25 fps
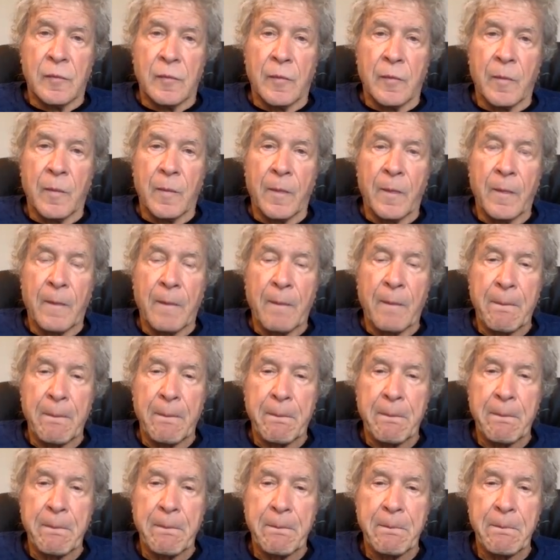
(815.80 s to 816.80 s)

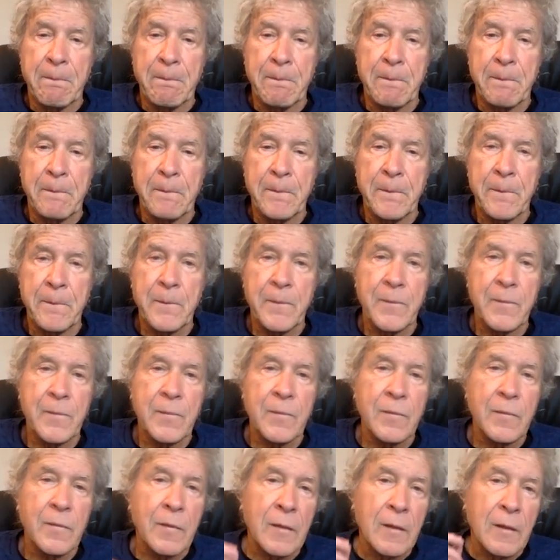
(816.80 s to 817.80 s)

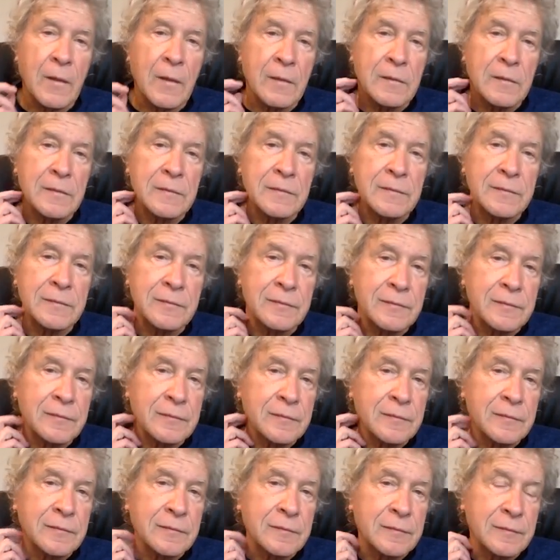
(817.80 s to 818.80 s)

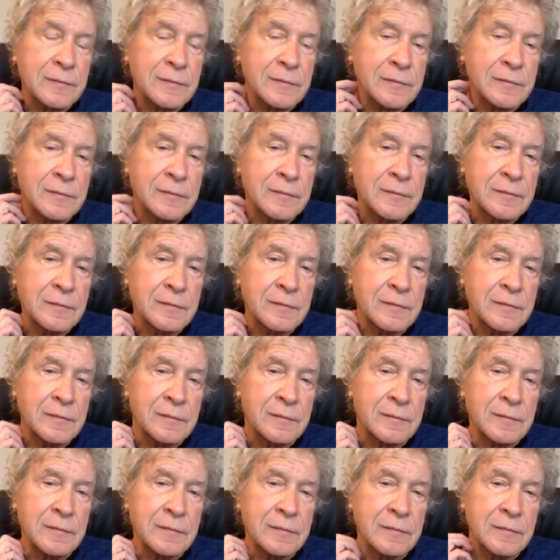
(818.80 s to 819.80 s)

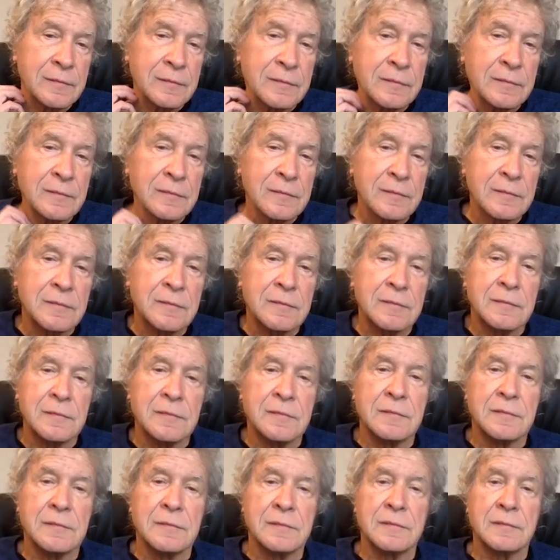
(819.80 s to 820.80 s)

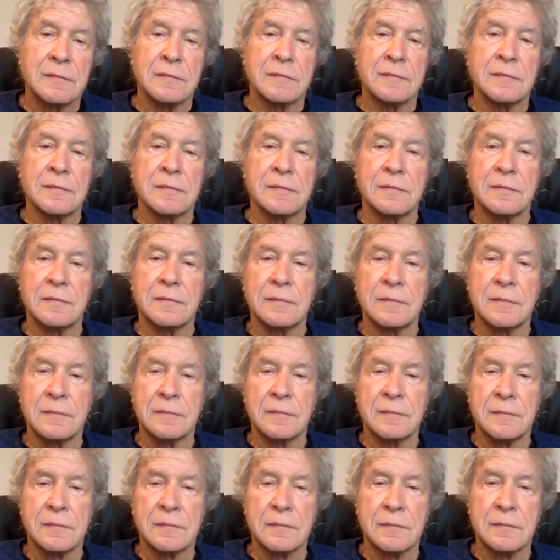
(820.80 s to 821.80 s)

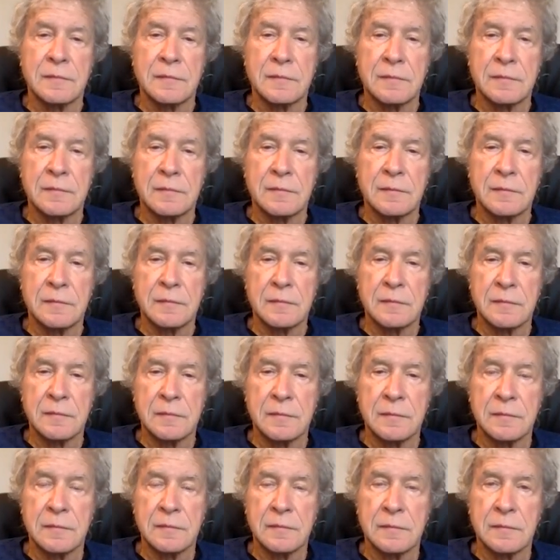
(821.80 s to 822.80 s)

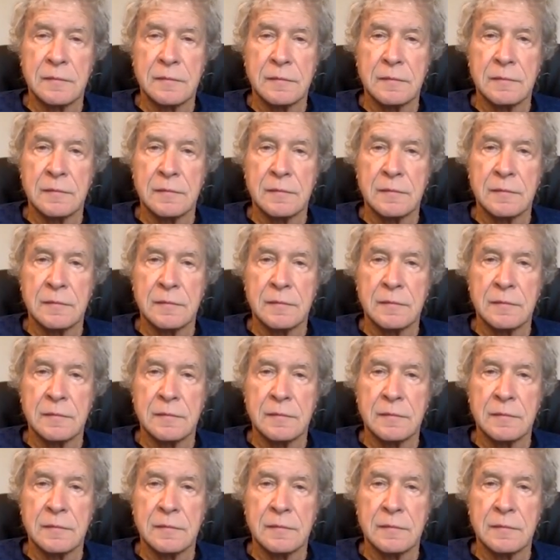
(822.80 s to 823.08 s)
No words are spoken by the person on screen.